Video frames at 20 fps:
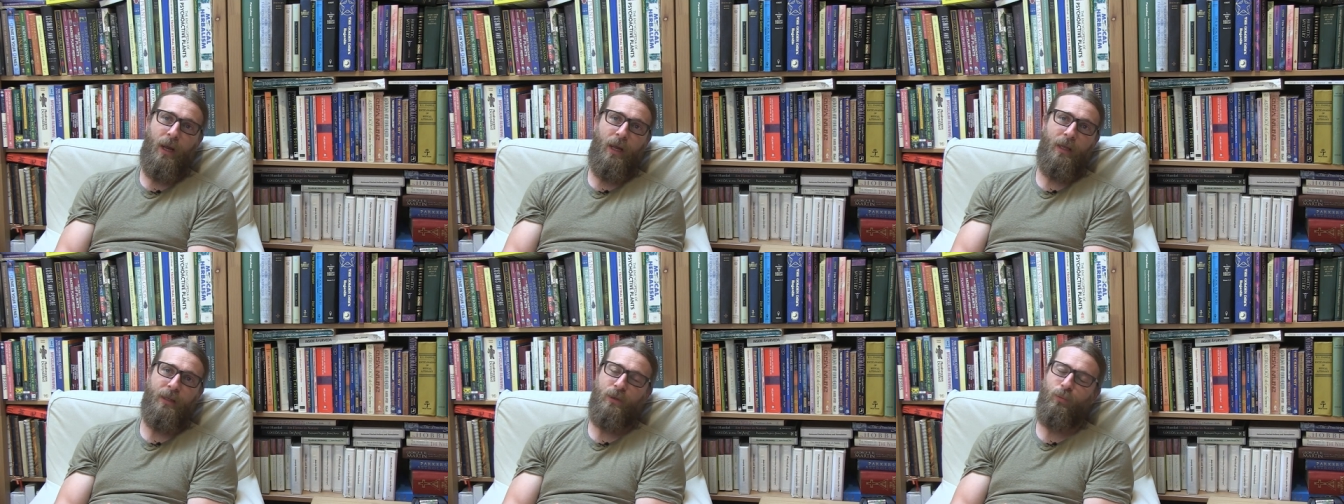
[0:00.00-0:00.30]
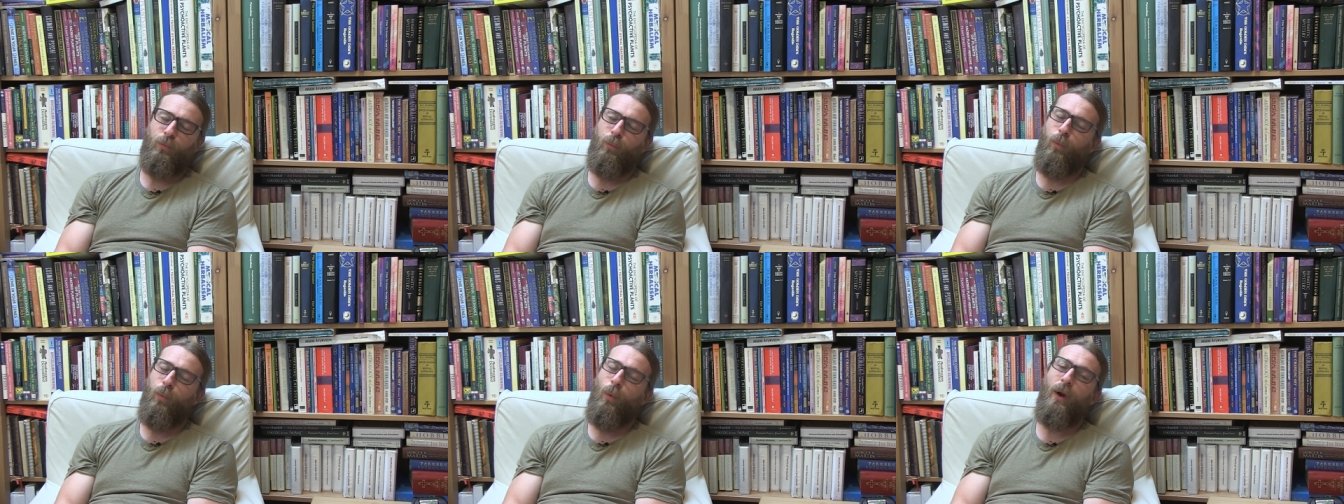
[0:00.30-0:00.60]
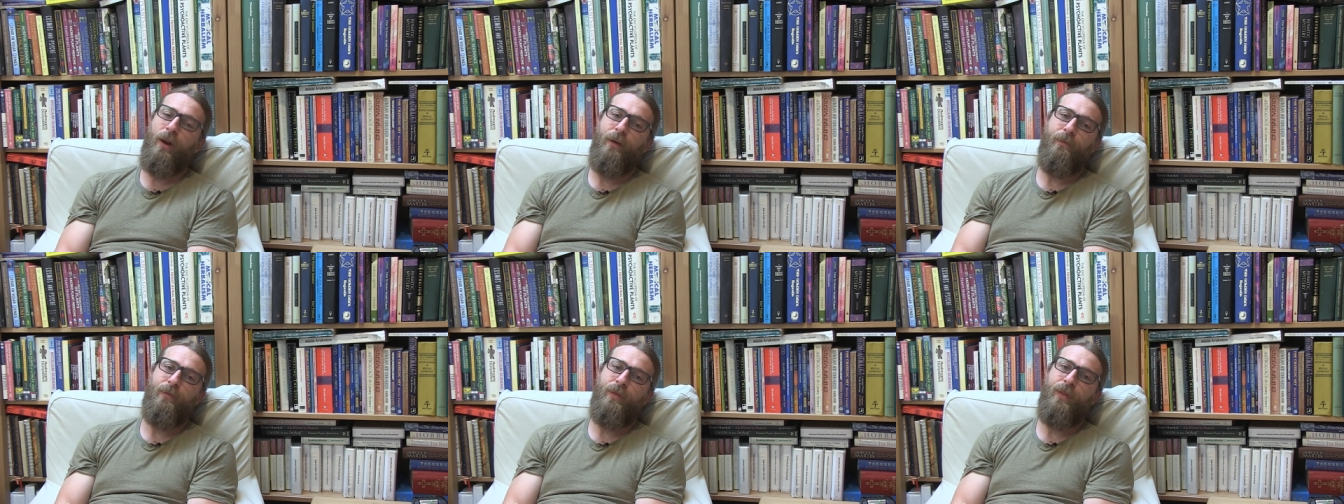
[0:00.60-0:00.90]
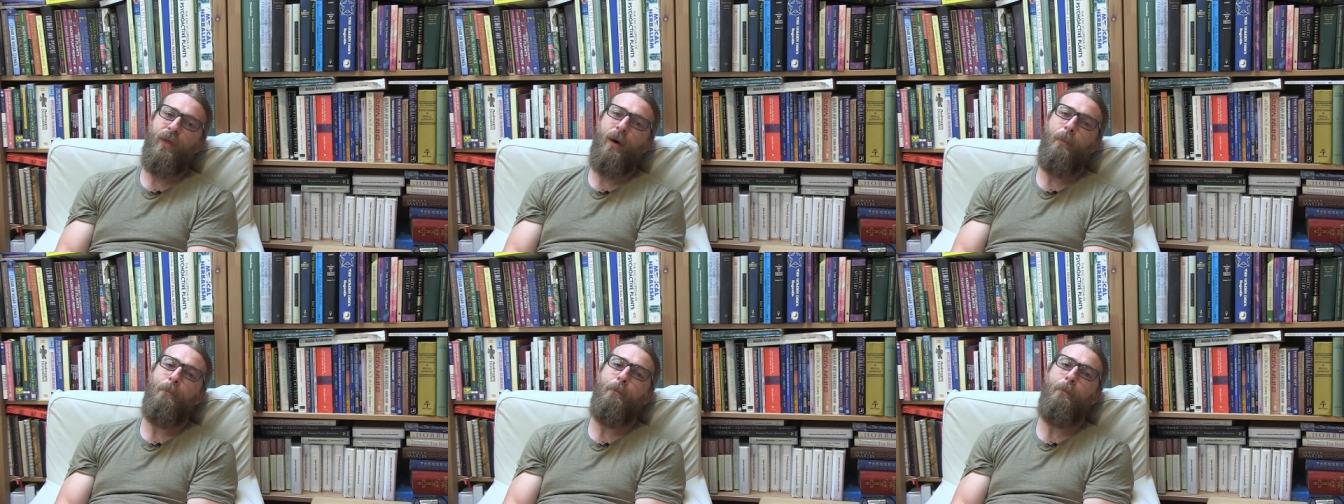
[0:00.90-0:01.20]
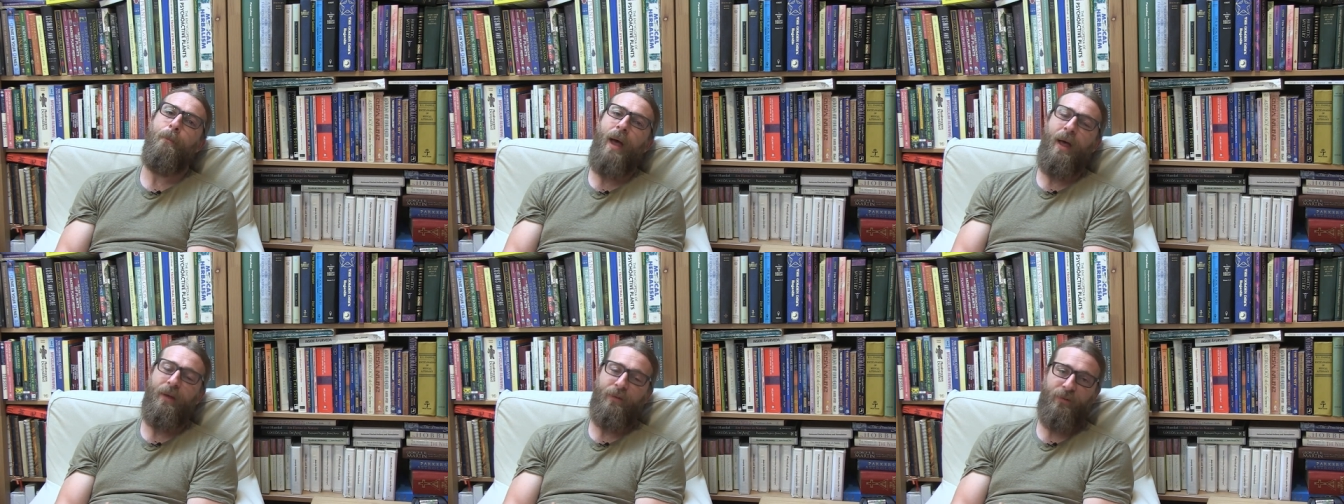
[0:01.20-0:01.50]
It's one of the
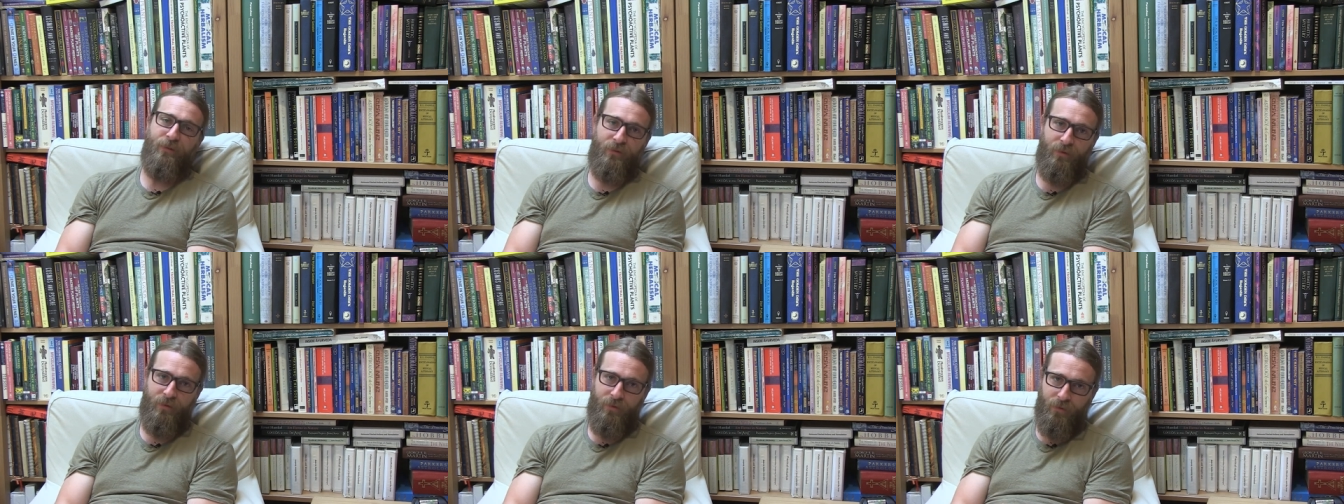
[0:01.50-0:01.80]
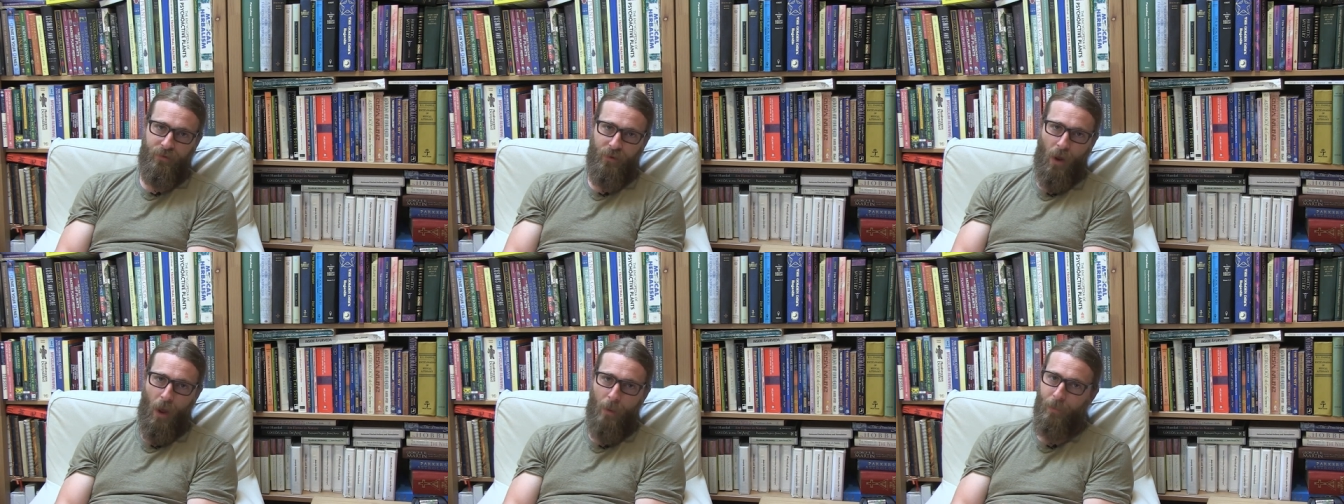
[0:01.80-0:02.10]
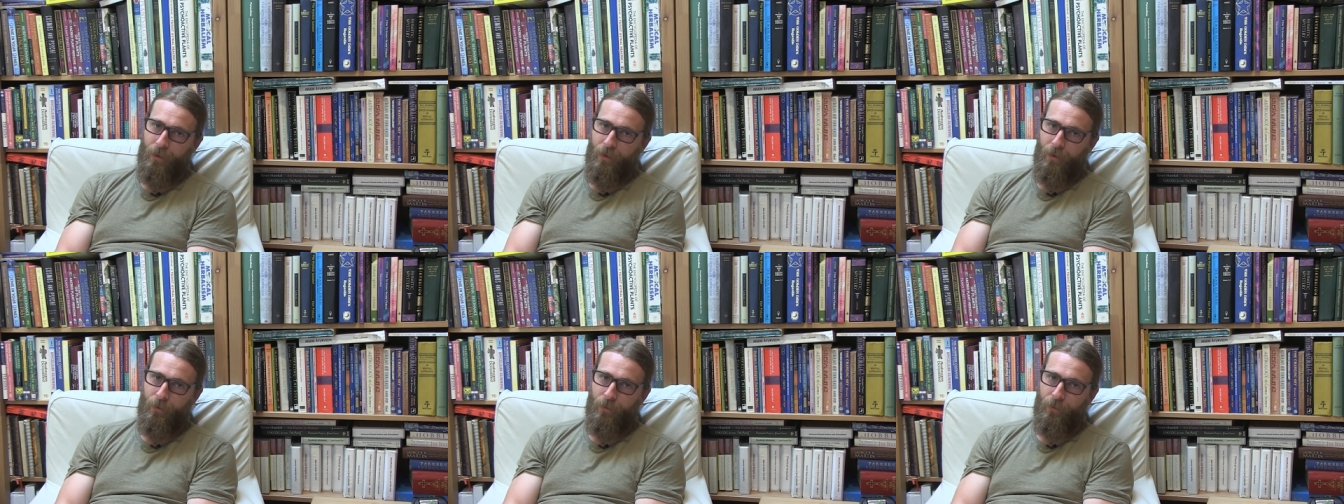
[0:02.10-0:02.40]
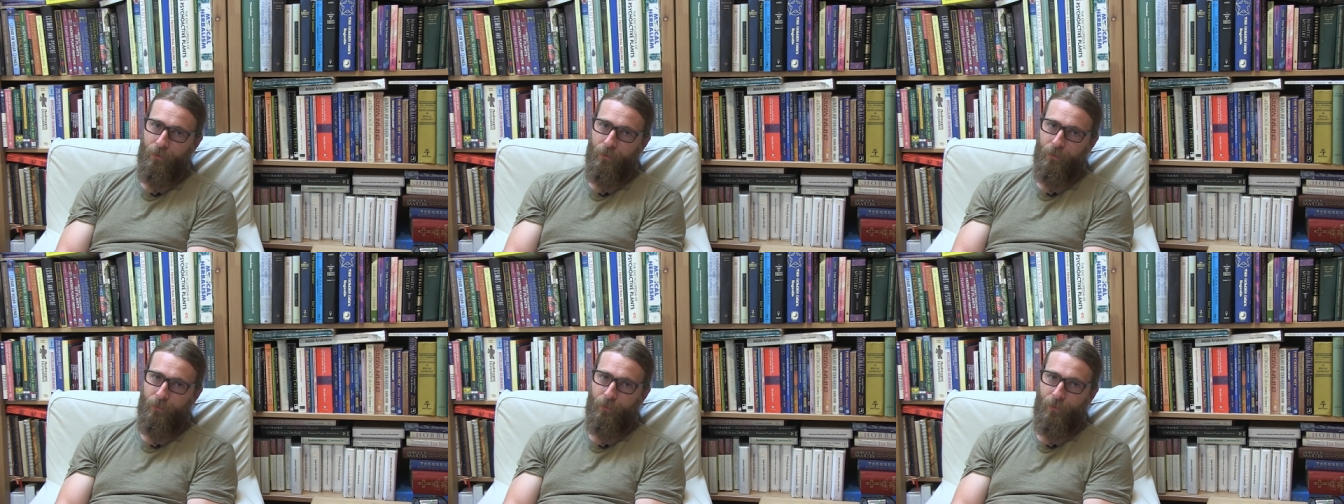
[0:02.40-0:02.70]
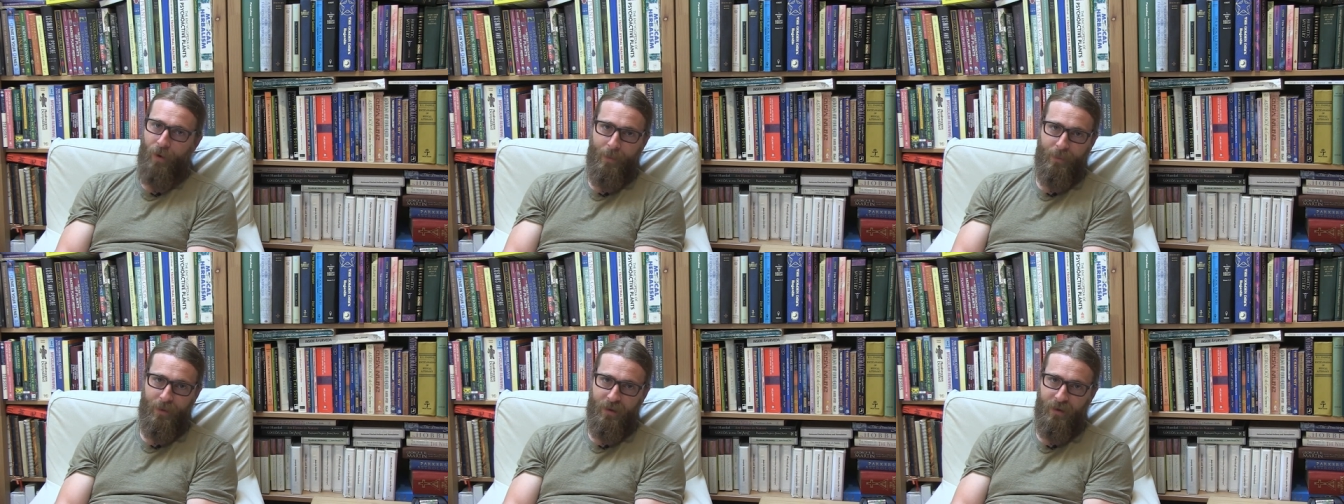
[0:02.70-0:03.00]
best topical
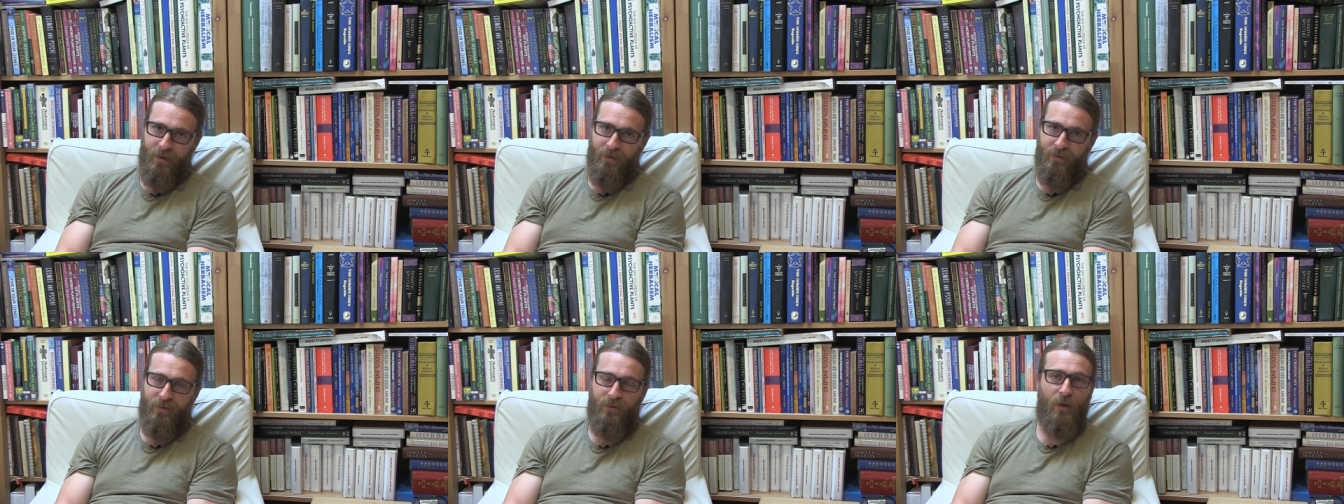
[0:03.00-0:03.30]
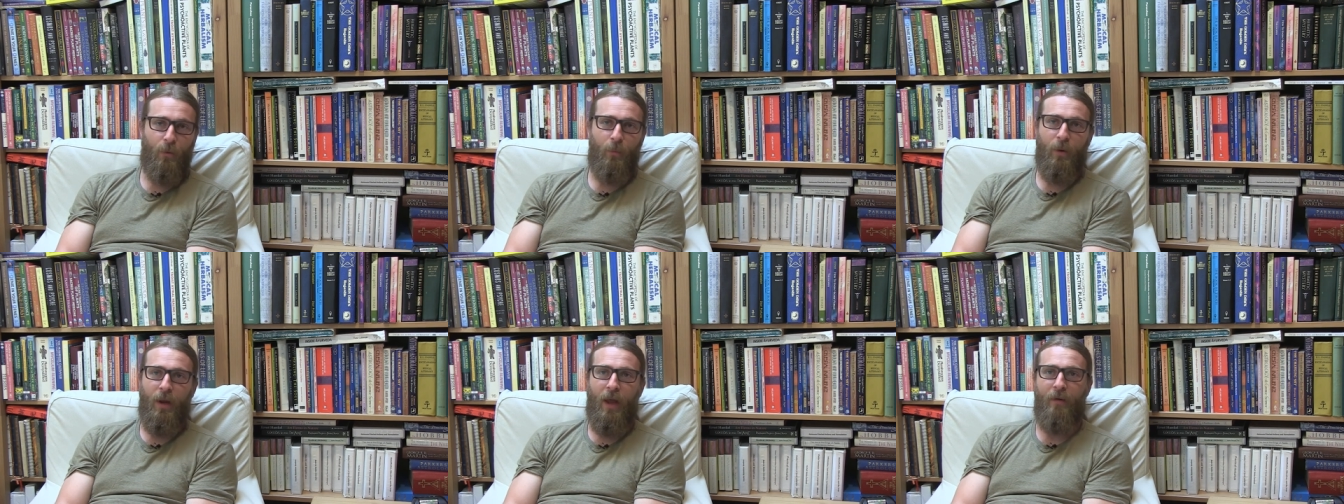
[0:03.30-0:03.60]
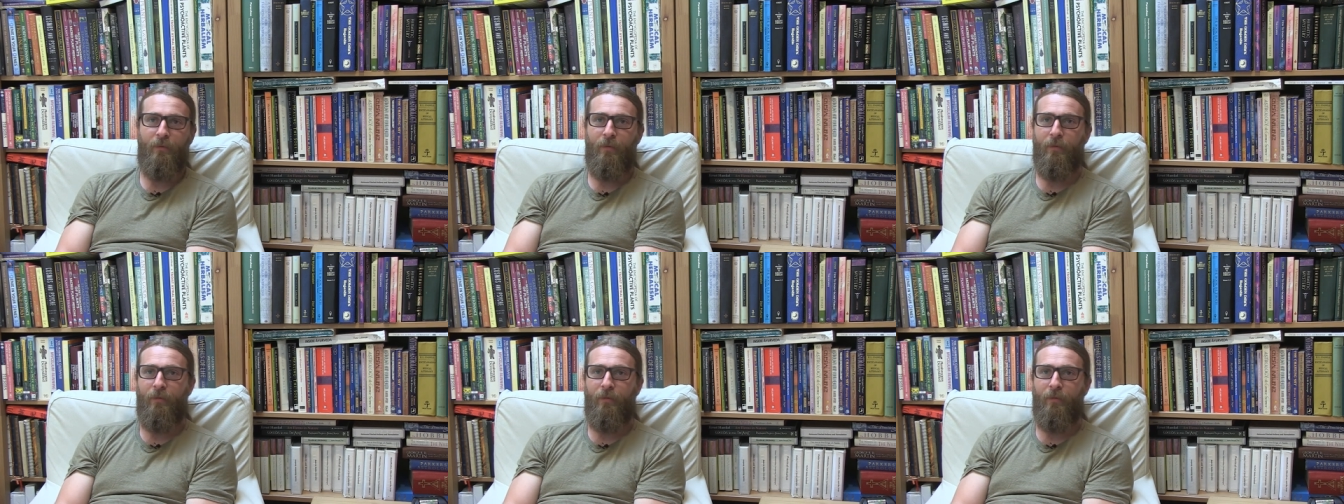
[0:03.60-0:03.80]
remedies that we have